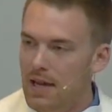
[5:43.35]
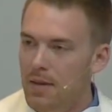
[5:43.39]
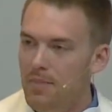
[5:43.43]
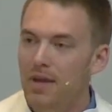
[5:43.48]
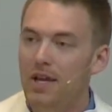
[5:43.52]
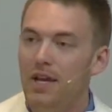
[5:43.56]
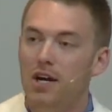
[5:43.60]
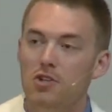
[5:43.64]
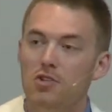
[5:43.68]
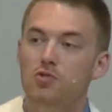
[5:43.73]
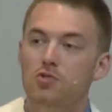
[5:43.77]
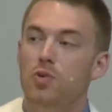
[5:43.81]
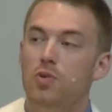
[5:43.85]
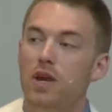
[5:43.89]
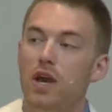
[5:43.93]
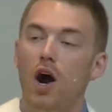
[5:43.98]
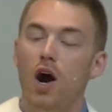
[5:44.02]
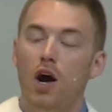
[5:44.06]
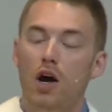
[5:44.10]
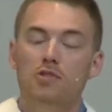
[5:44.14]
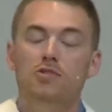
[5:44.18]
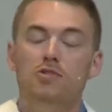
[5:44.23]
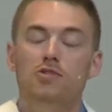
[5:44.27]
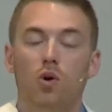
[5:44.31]
because we
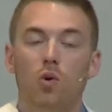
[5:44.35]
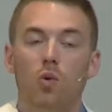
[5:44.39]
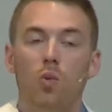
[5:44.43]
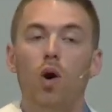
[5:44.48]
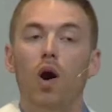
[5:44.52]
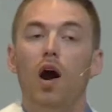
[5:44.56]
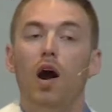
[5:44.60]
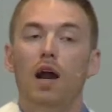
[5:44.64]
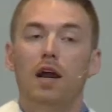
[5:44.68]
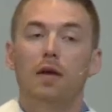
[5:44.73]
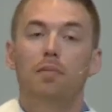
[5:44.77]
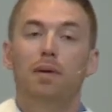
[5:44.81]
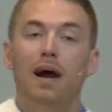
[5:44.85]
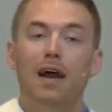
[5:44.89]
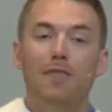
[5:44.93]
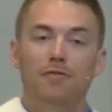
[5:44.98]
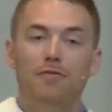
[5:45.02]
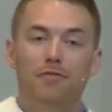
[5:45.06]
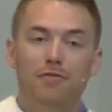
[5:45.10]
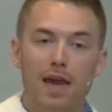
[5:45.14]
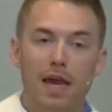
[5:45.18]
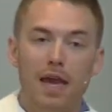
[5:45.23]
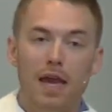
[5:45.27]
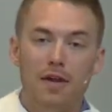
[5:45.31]
also walk by
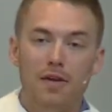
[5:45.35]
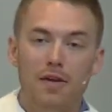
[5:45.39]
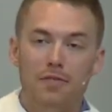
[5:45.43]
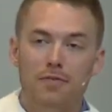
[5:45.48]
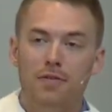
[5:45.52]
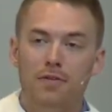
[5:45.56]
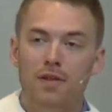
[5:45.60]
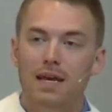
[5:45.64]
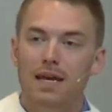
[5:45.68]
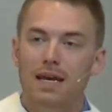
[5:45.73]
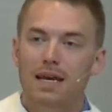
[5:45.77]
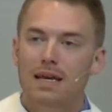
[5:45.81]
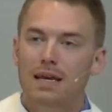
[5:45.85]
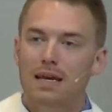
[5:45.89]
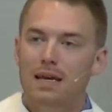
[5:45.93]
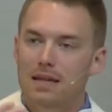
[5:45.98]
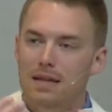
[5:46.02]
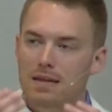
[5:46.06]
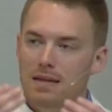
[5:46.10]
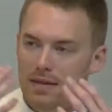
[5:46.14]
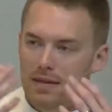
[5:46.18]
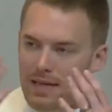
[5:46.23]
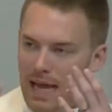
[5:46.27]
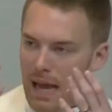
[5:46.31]
faith
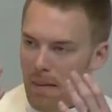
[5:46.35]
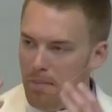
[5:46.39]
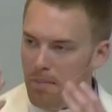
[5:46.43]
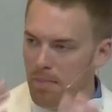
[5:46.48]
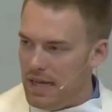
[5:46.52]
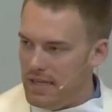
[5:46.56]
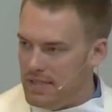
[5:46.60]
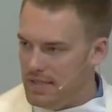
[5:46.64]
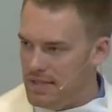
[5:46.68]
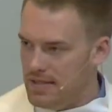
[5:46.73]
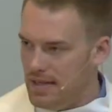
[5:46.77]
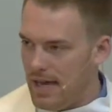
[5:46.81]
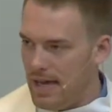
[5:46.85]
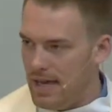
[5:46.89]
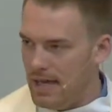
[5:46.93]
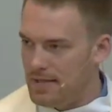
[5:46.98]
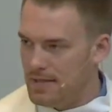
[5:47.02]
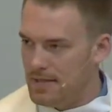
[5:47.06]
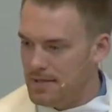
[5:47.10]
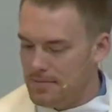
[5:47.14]
not by sight.